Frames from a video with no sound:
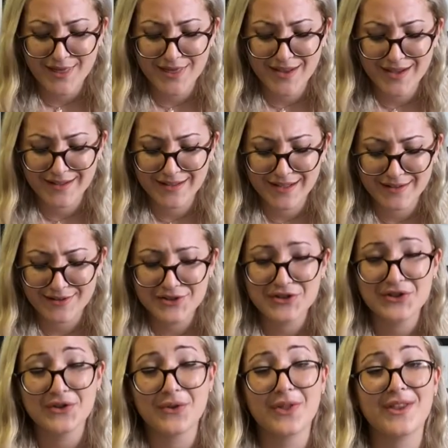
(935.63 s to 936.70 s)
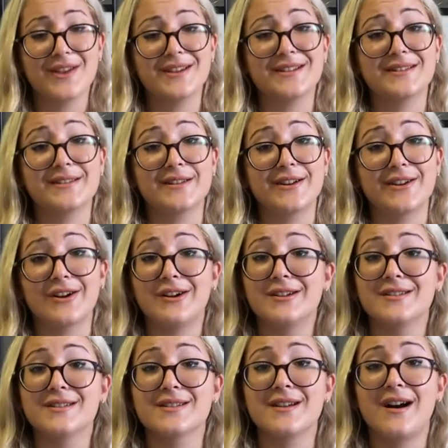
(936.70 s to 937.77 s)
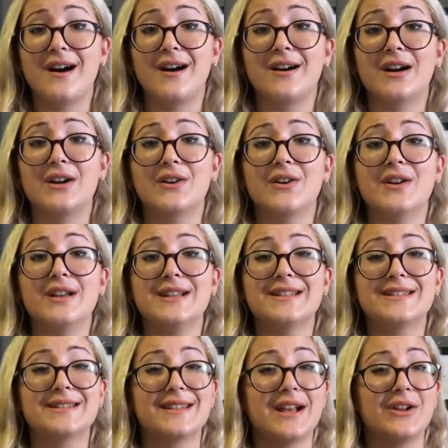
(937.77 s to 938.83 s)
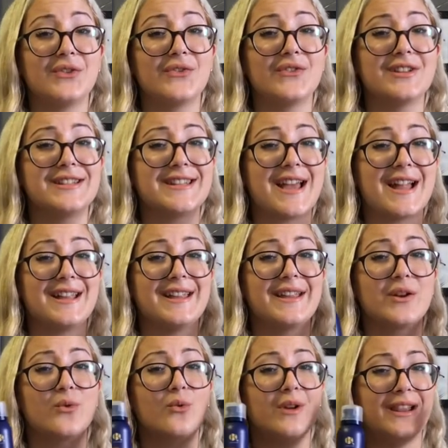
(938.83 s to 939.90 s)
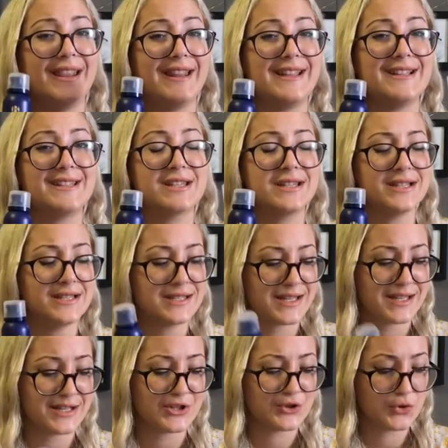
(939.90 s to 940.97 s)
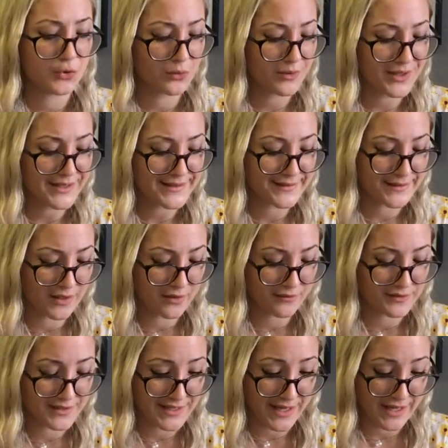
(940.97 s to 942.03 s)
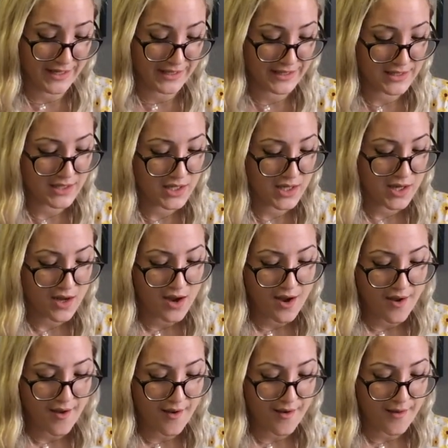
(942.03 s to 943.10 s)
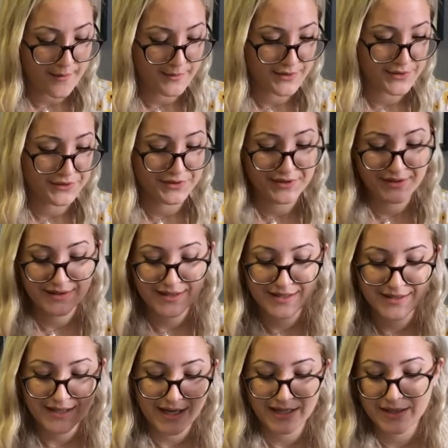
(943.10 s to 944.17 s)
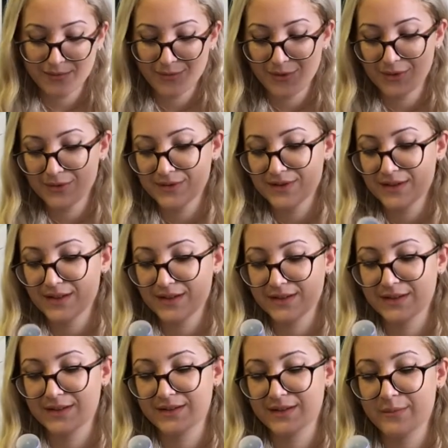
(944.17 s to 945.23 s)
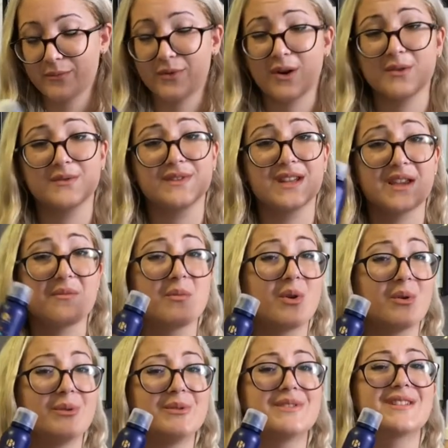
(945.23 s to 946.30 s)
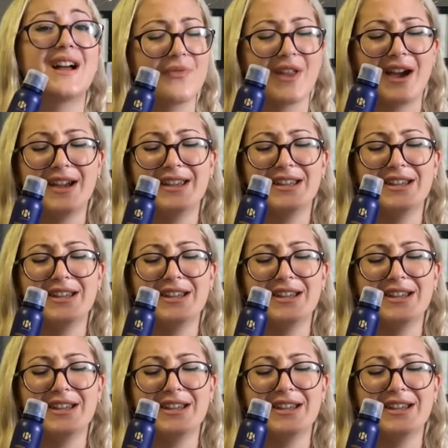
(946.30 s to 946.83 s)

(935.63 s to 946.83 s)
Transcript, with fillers: Then the other two things that I got are self-tanning related, and I don't really self-tan. So this is a tan mousse, this is a bronzing mousse. I